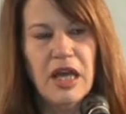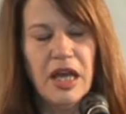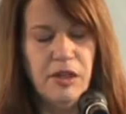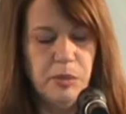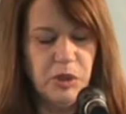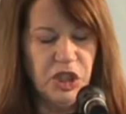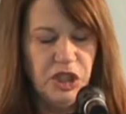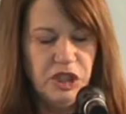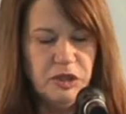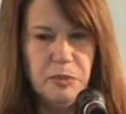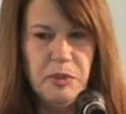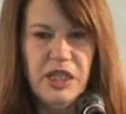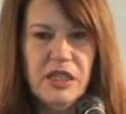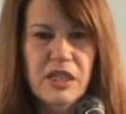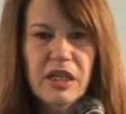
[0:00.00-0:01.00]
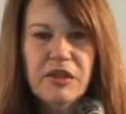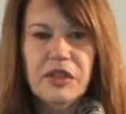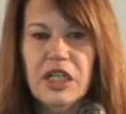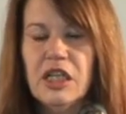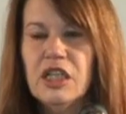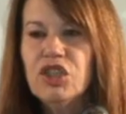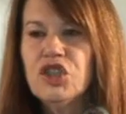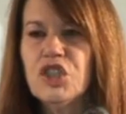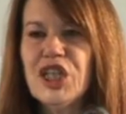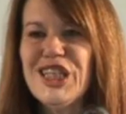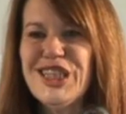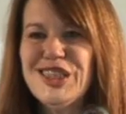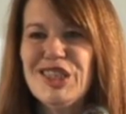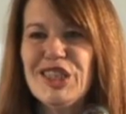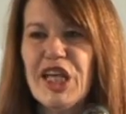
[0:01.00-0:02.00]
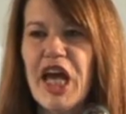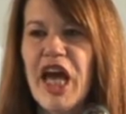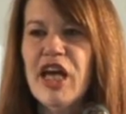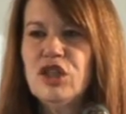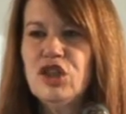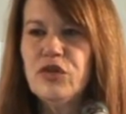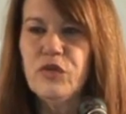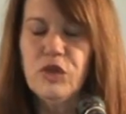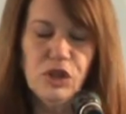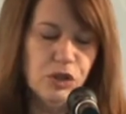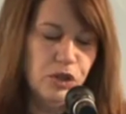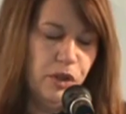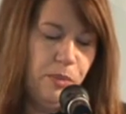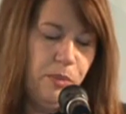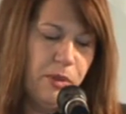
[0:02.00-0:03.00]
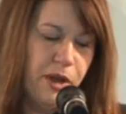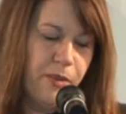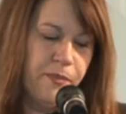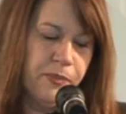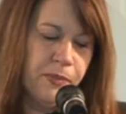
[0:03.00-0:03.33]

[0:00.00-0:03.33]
anybody who's been there, it literally is the edge of Europe.